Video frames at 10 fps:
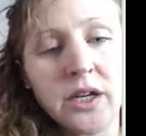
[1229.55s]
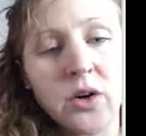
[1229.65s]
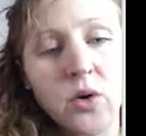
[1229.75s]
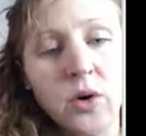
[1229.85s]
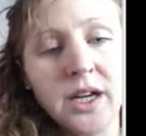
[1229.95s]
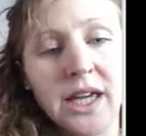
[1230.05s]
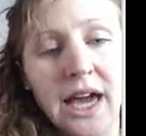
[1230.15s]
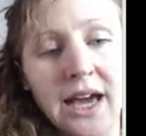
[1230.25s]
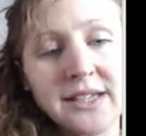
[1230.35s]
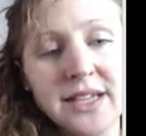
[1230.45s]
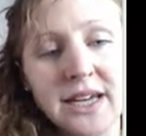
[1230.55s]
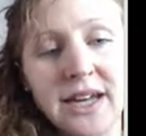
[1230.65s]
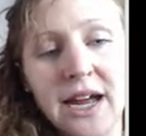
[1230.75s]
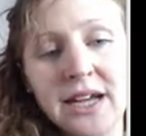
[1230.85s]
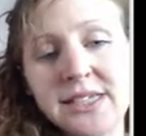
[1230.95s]
or a gas, and
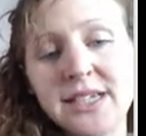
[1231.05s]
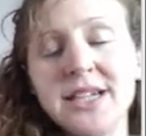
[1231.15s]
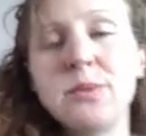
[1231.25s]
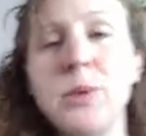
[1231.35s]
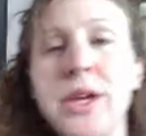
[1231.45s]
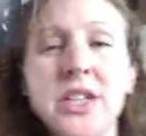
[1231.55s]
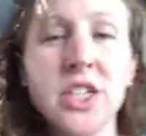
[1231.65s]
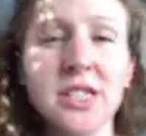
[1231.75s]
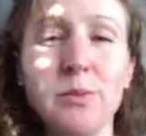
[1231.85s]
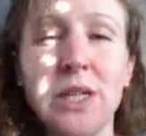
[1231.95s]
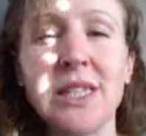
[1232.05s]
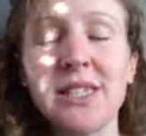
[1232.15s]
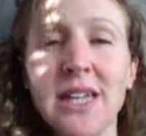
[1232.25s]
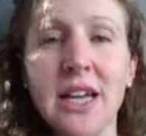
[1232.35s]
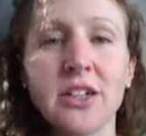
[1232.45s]
STP just means
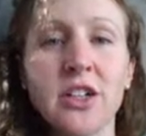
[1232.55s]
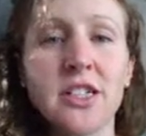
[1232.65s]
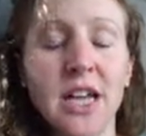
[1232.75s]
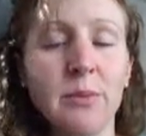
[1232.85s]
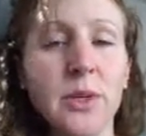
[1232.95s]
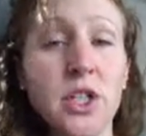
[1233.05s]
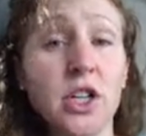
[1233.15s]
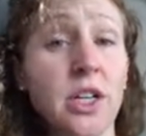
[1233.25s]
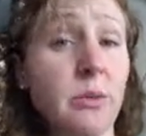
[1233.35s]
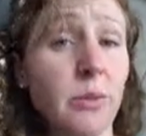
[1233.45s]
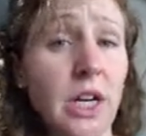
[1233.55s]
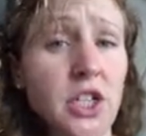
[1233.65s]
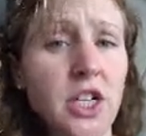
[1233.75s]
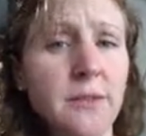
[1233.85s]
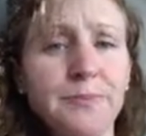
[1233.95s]
standard temperature and
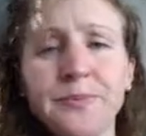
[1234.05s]
pressure.